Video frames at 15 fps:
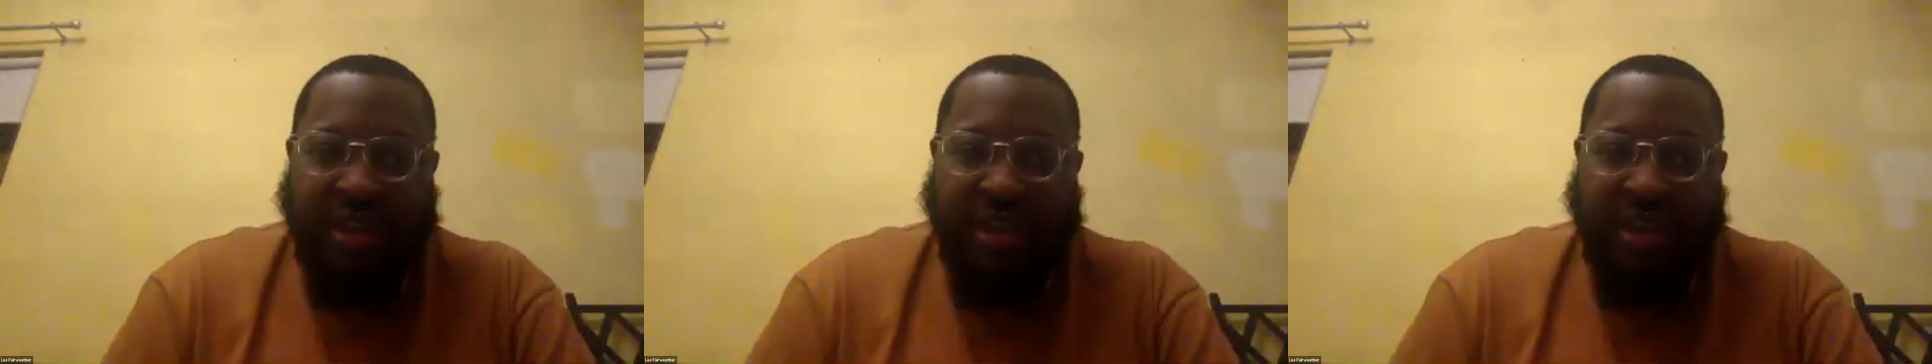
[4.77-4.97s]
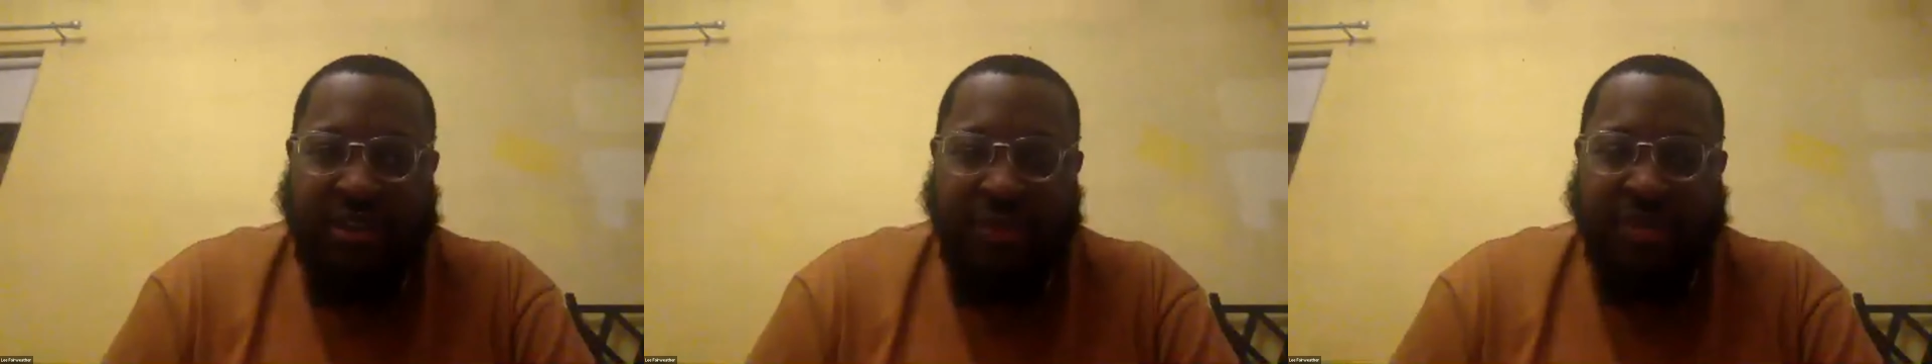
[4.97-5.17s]

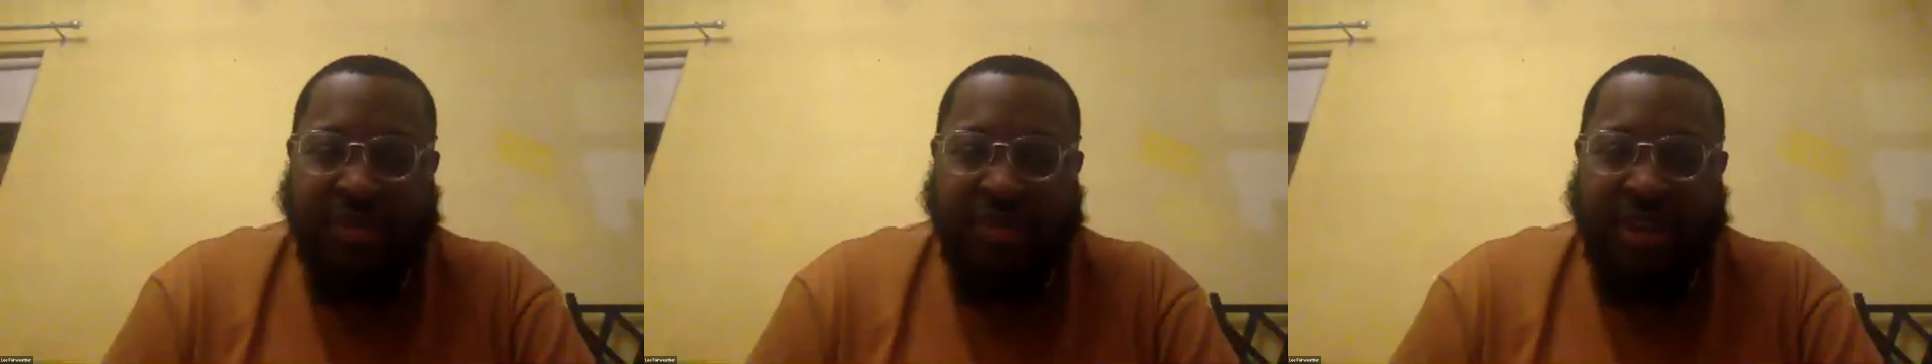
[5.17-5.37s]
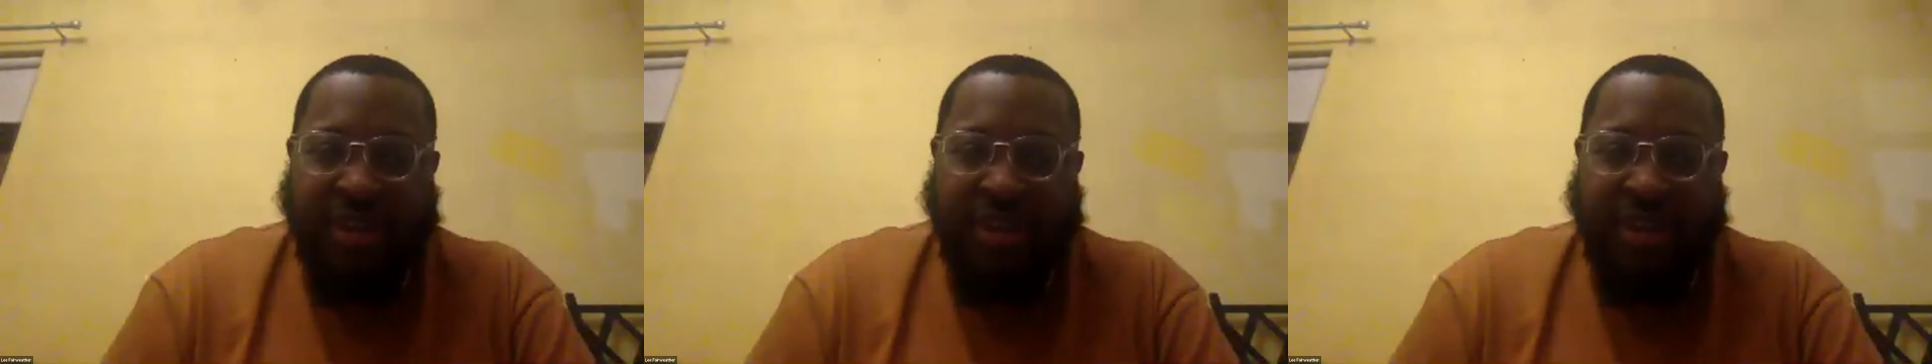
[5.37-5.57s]
was set
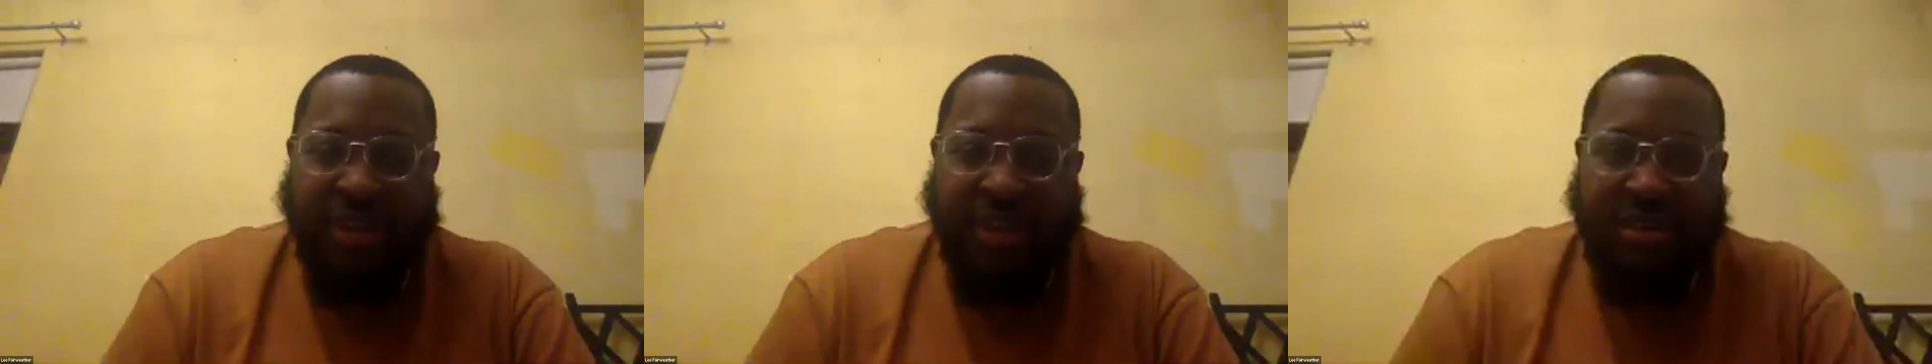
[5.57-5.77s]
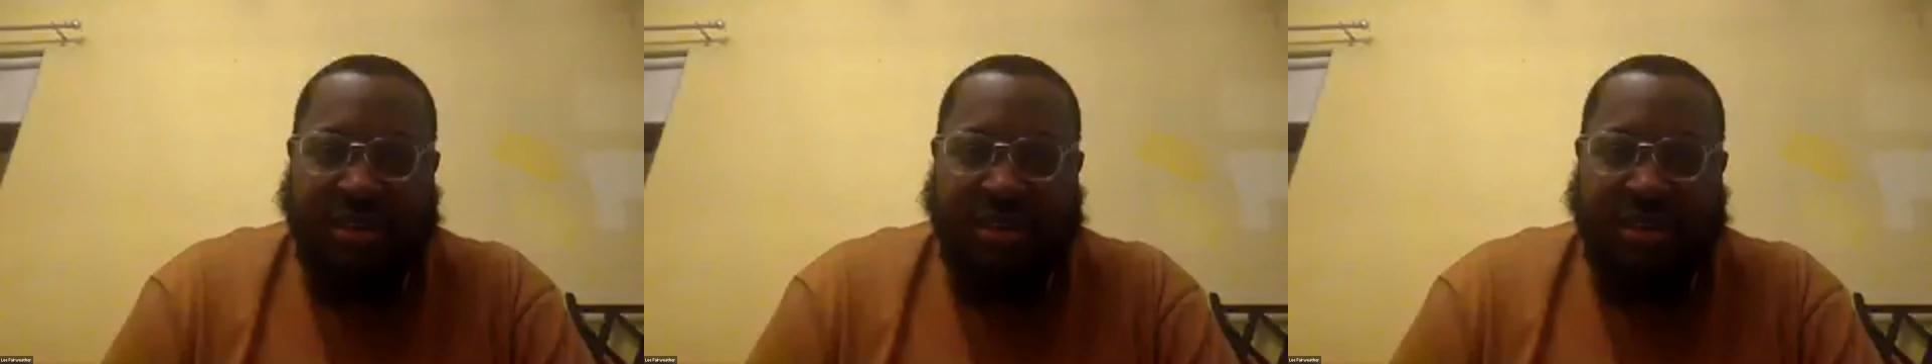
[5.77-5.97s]
in the,
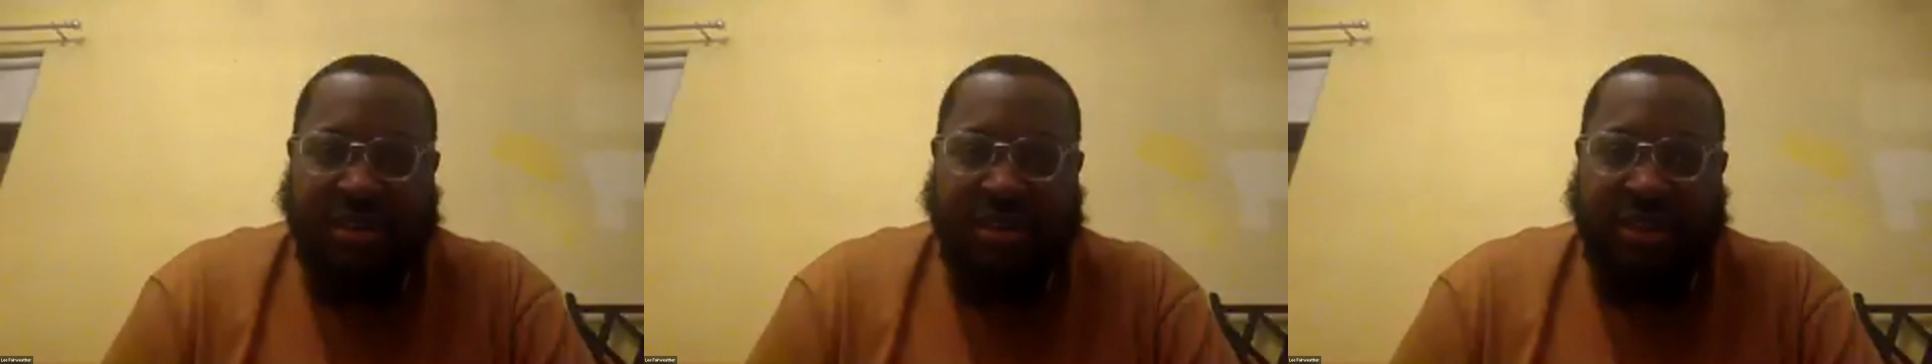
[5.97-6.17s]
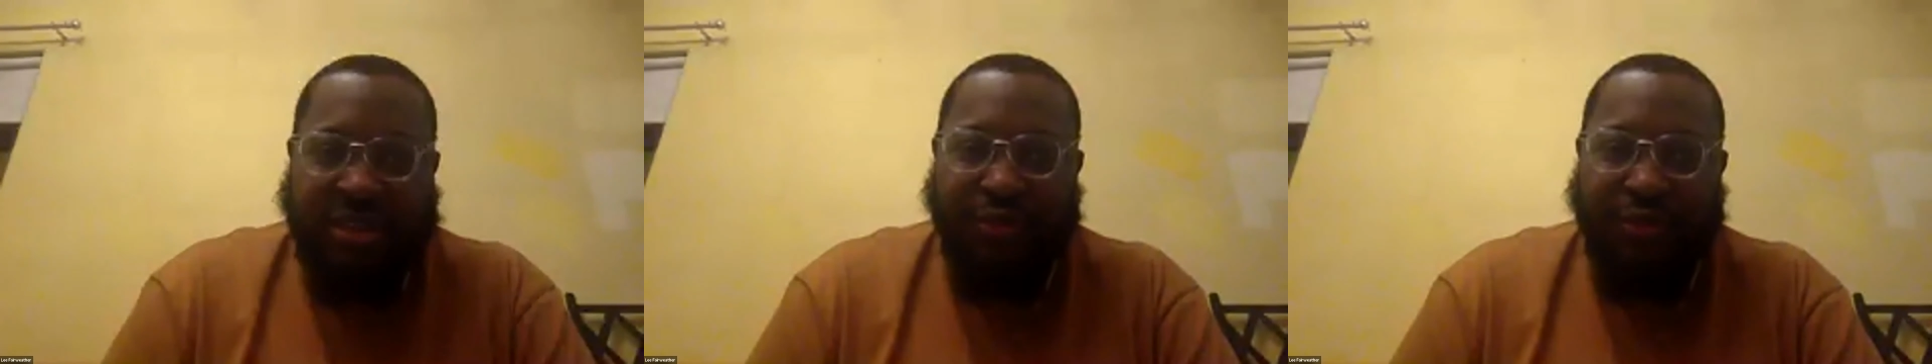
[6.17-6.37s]

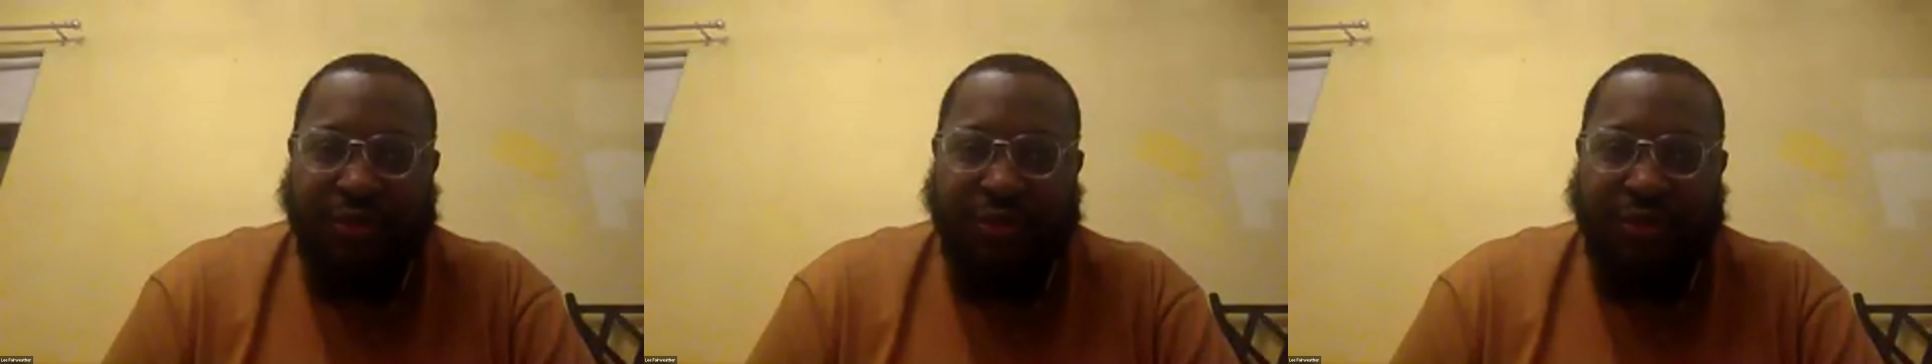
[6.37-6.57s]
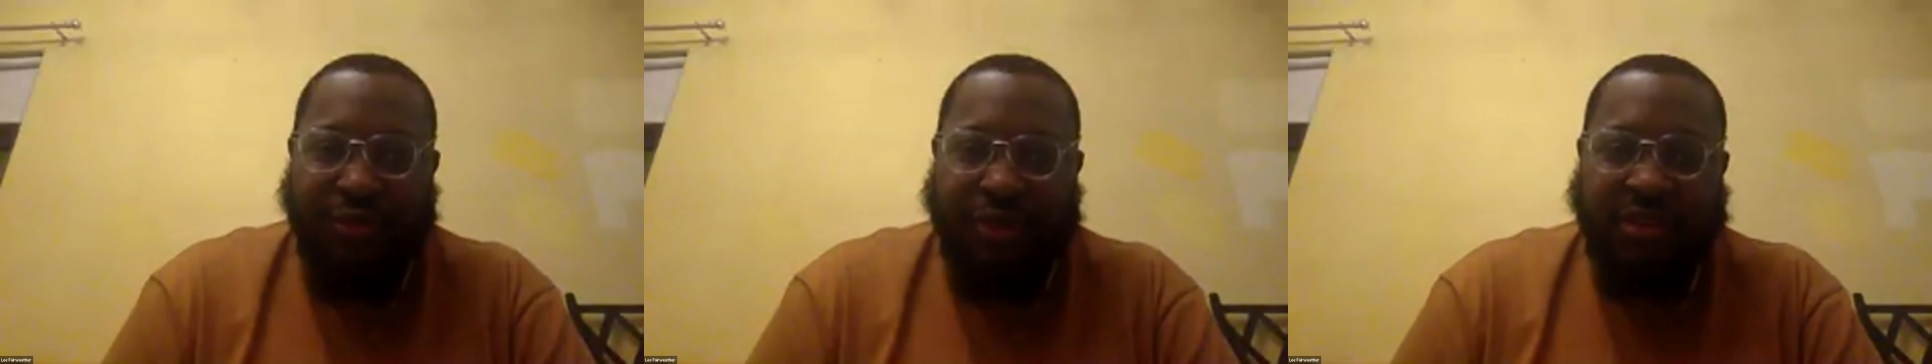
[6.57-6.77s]
the
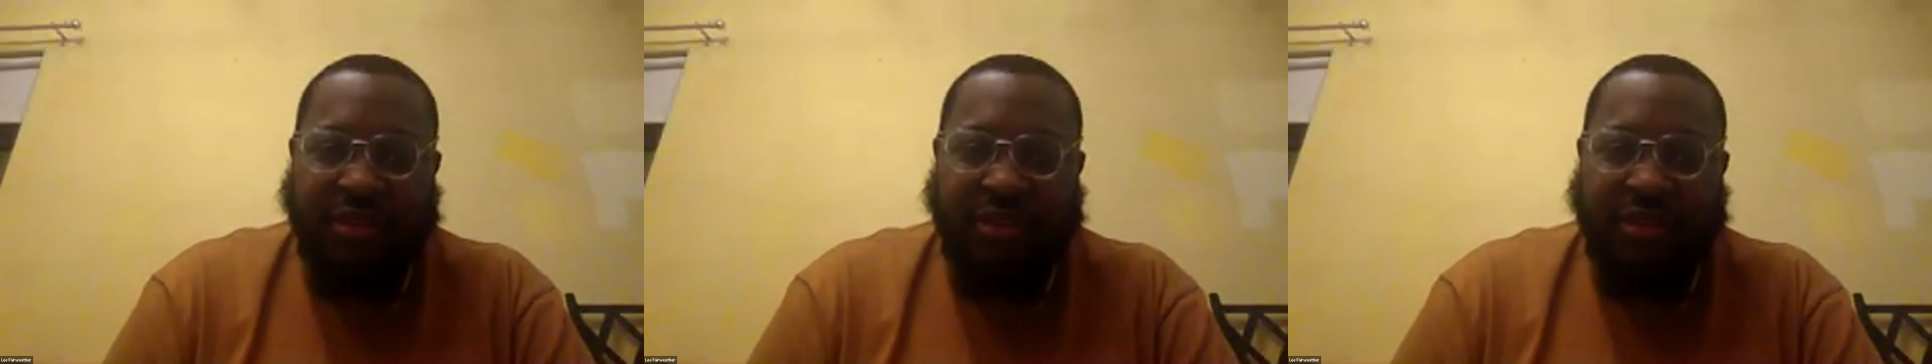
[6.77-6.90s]
laundry.